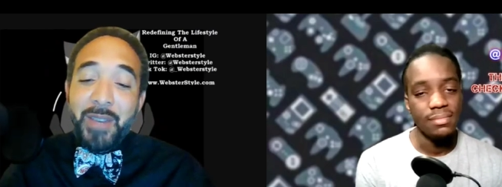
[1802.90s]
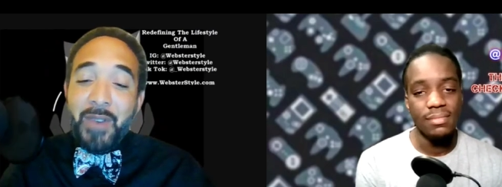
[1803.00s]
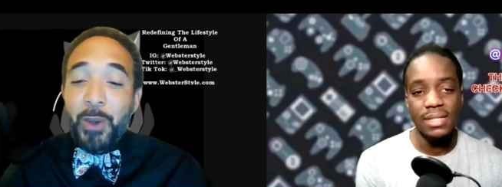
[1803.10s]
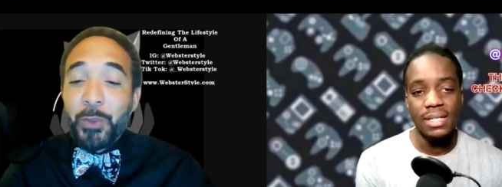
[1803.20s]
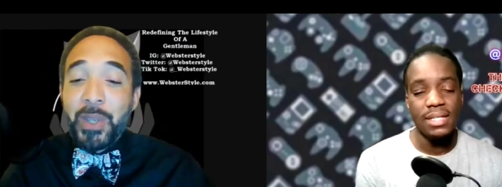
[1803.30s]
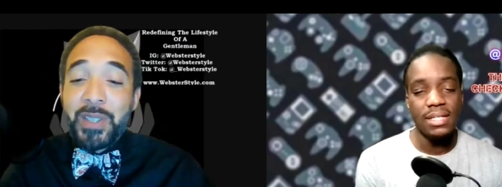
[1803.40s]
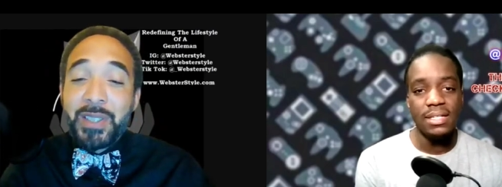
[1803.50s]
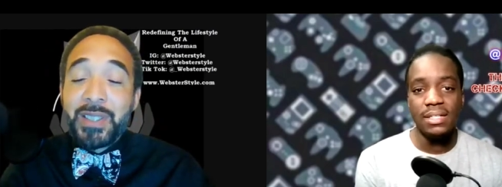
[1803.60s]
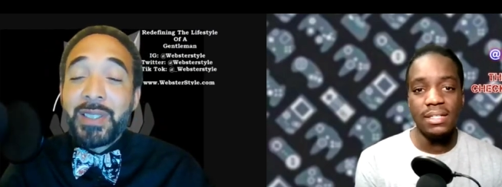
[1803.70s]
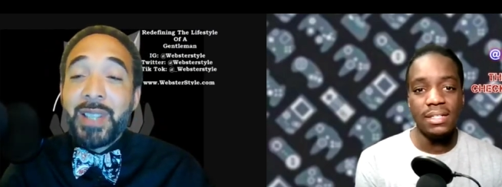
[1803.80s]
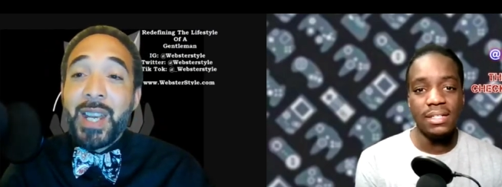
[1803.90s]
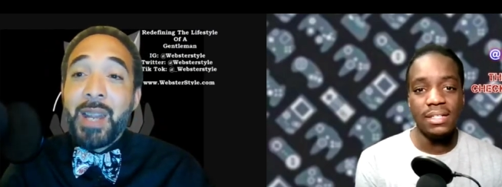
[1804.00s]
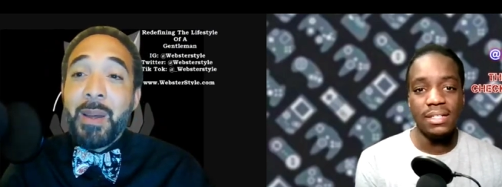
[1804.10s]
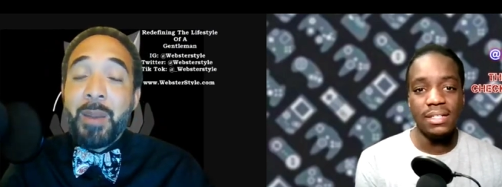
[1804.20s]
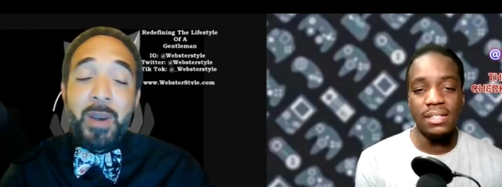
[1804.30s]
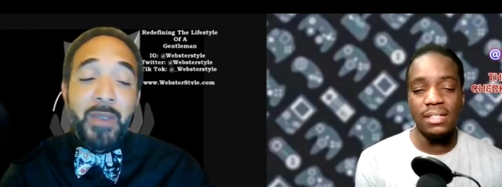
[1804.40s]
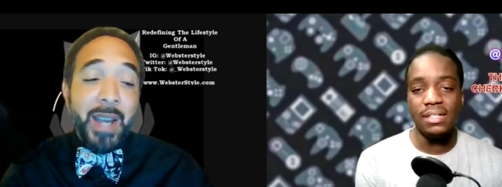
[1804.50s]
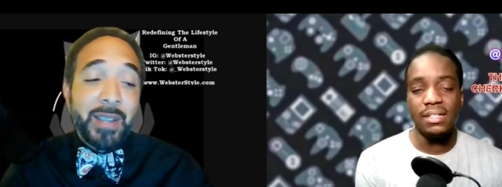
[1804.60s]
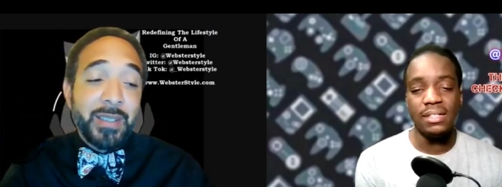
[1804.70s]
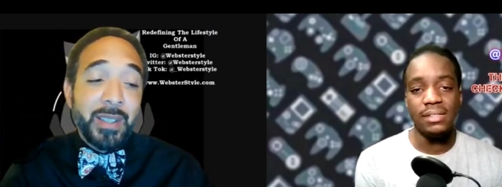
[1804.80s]
Speaker 1: if I was paying 69 a month,
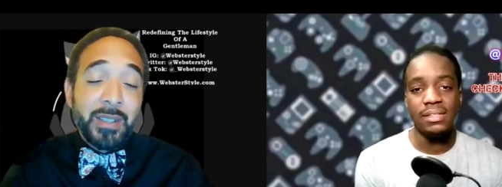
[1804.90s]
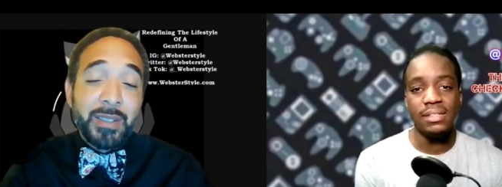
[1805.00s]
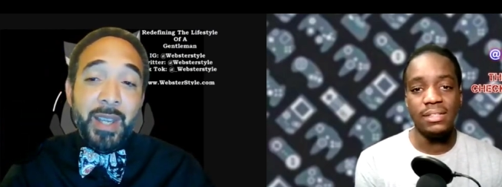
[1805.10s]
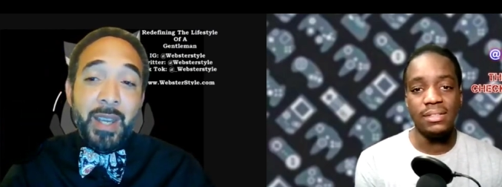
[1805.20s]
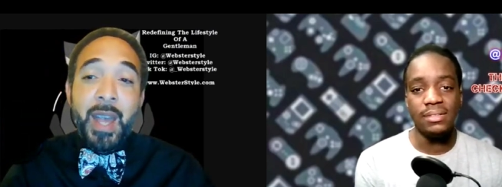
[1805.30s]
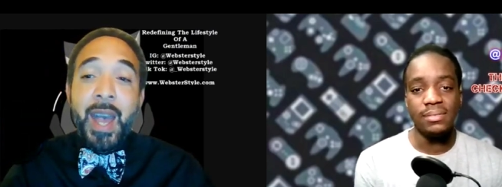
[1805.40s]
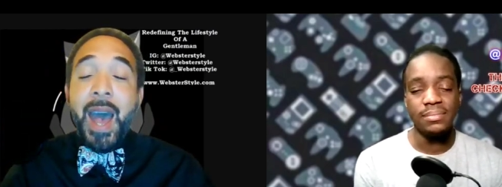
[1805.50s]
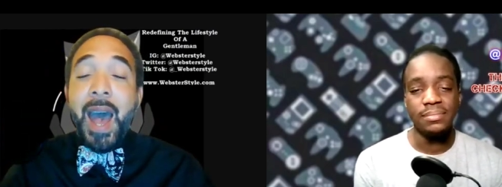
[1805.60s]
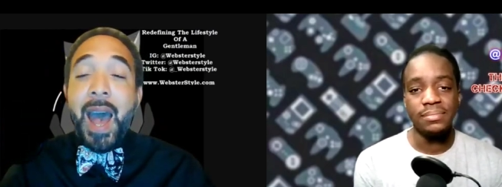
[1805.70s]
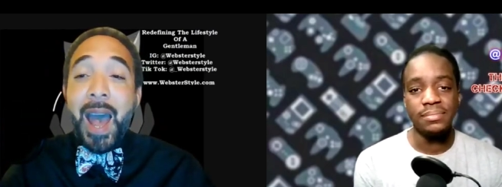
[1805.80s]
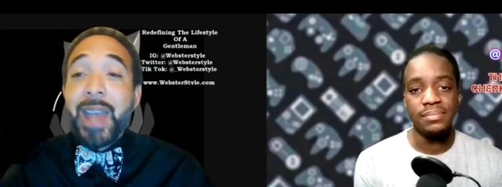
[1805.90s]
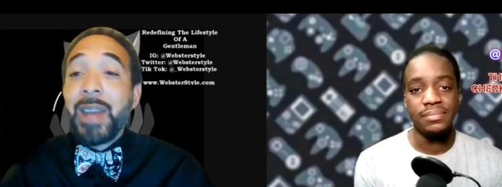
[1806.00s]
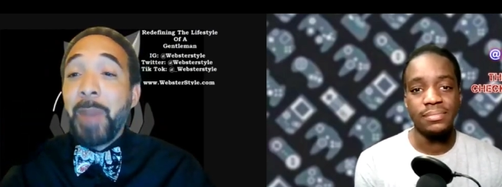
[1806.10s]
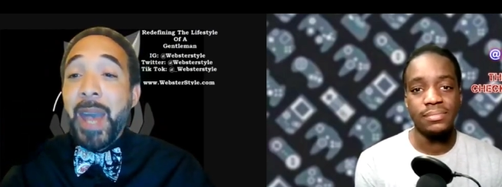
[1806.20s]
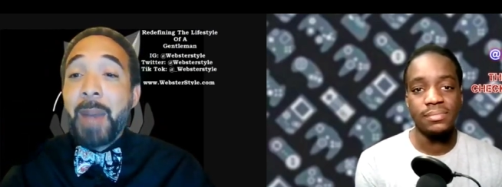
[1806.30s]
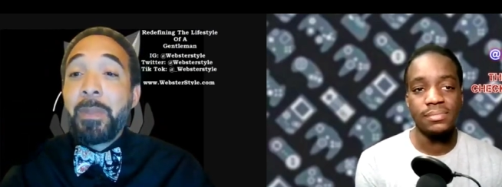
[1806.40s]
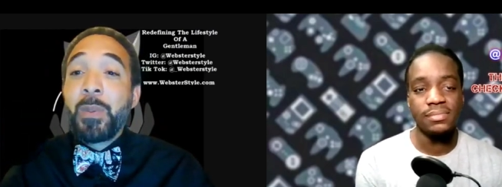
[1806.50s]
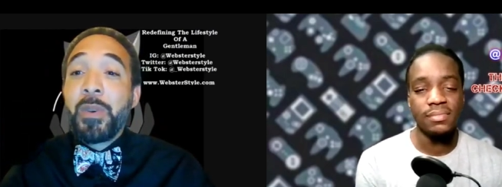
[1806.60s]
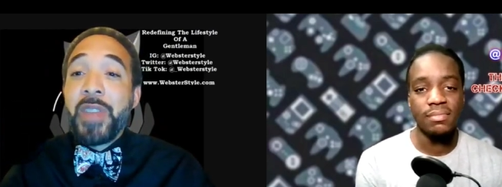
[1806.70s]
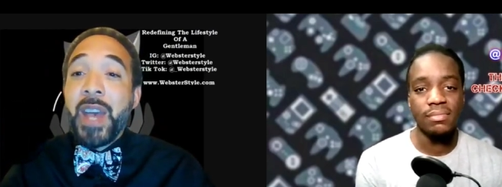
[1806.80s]
I could sit here and say I am
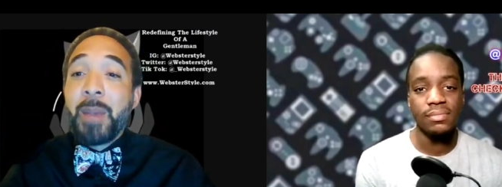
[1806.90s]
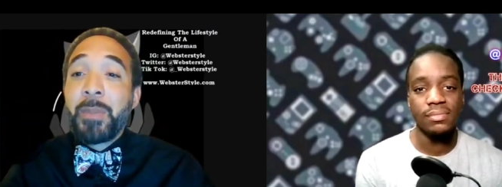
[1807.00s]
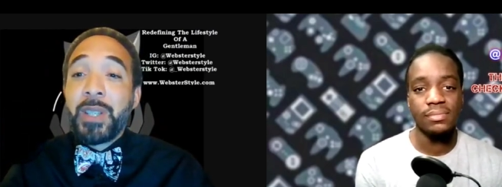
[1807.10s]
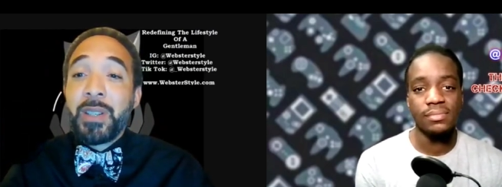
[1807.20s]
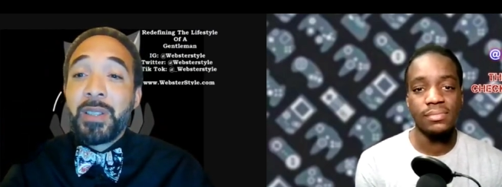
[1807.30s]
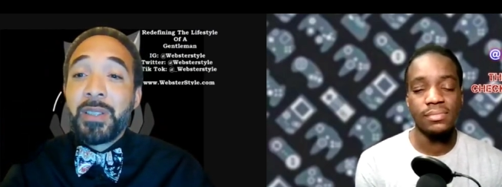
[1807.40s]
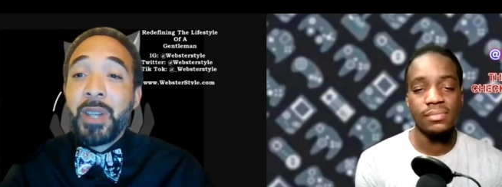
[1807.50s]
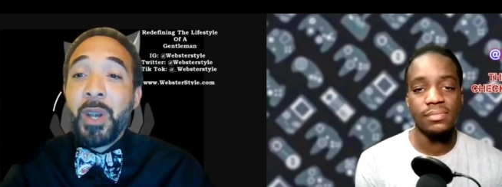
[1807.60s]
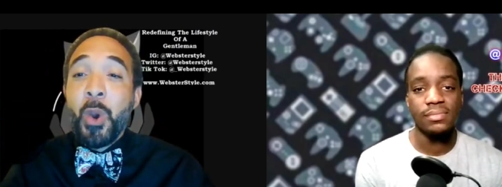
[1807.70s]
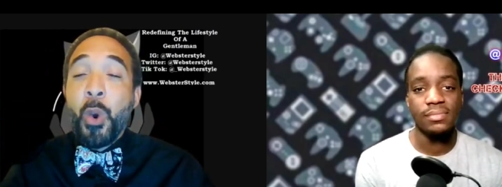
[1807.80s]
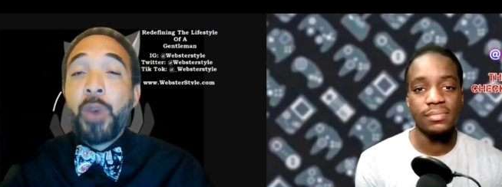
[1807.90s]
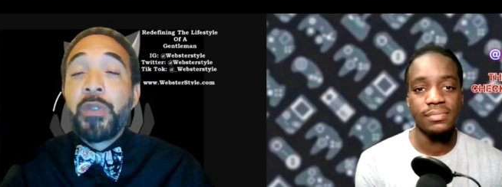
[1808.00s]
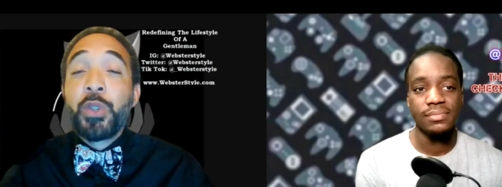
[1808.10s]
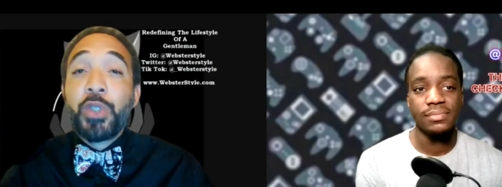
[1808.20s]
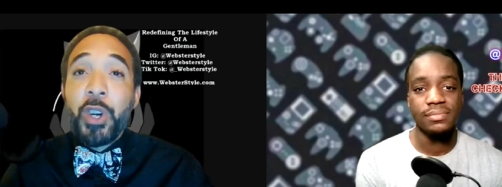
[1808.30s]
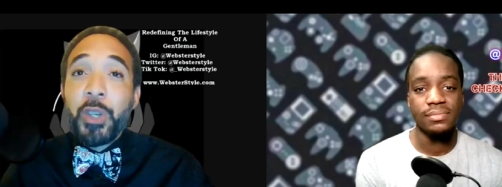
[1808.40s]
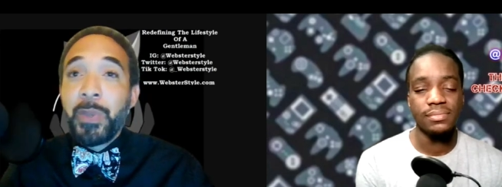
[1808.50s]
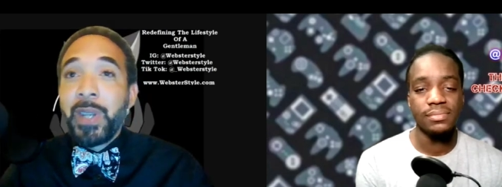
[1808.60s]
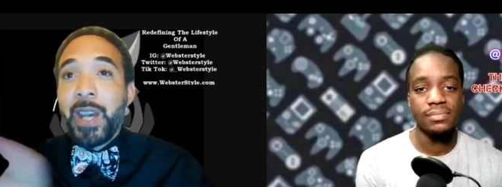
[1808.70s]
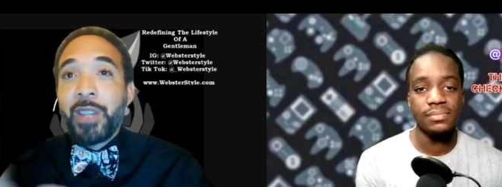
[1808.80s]
happy with that because or if you charge
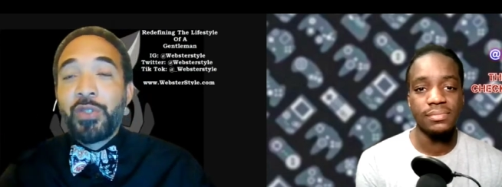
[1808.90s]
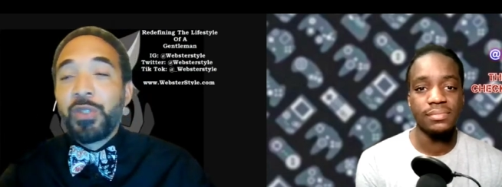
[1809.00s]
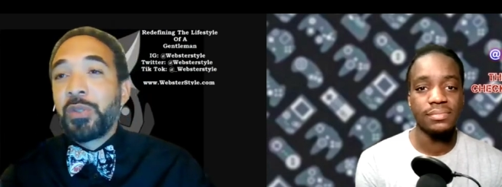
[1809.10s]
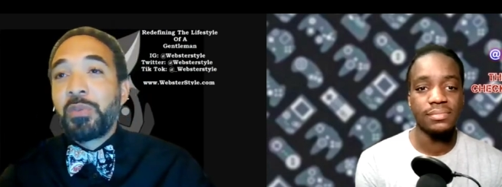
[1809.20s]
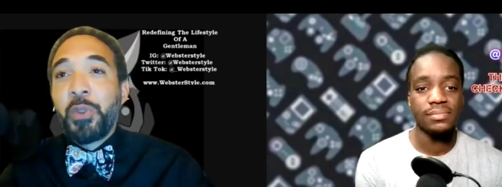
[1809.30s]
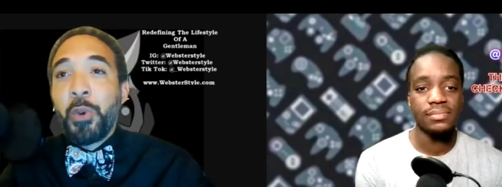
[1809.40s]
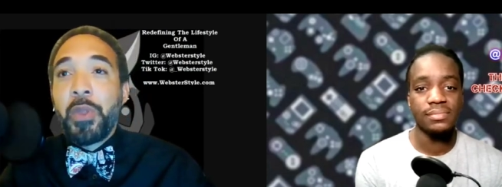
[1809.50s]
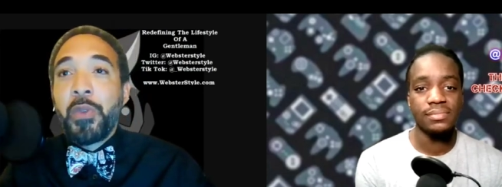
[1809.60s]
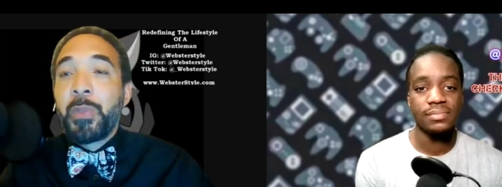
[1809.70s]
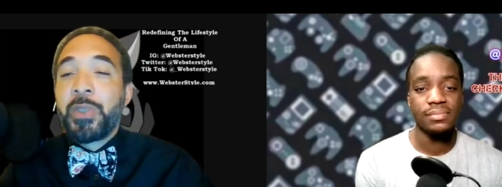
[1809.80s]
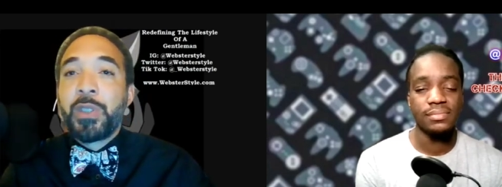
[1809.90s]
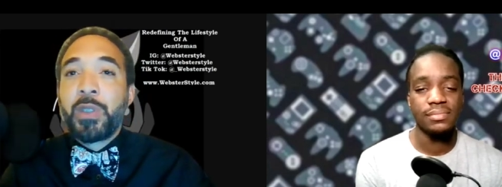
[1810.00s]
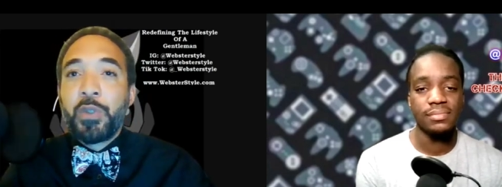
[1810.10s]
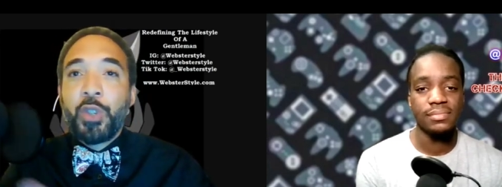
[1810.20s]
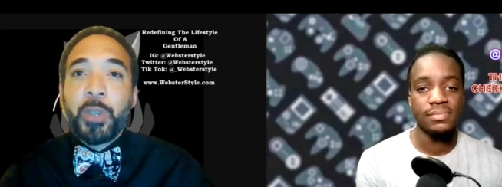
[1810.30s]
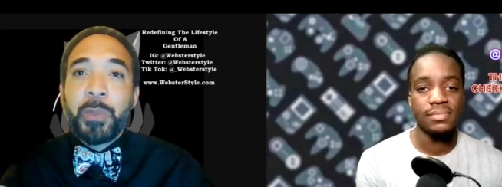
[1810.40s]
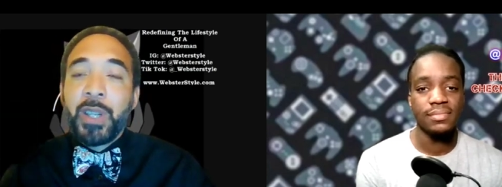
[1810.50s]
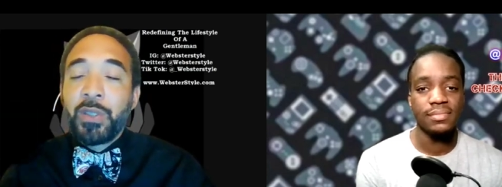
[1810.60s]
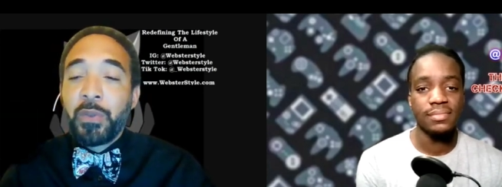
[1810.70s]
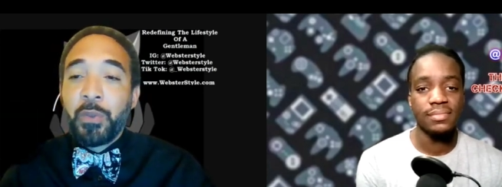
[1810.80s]
me an extra 33%, so you charge me
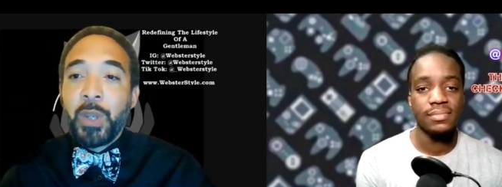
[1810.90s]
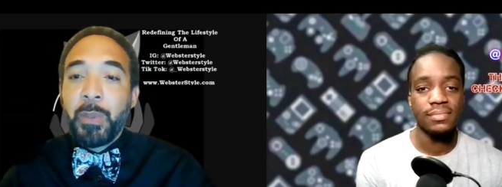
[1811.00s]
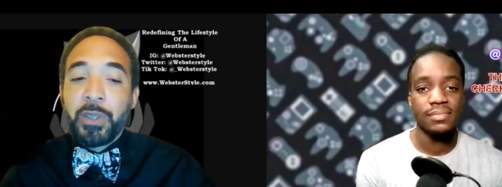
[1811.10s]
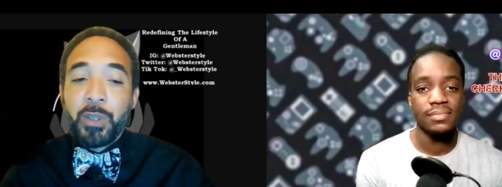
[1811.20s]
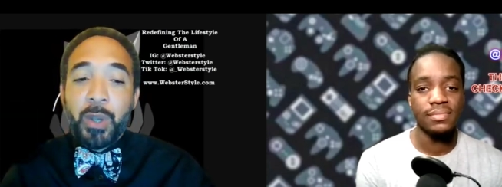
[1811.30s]
extra 40 bucks.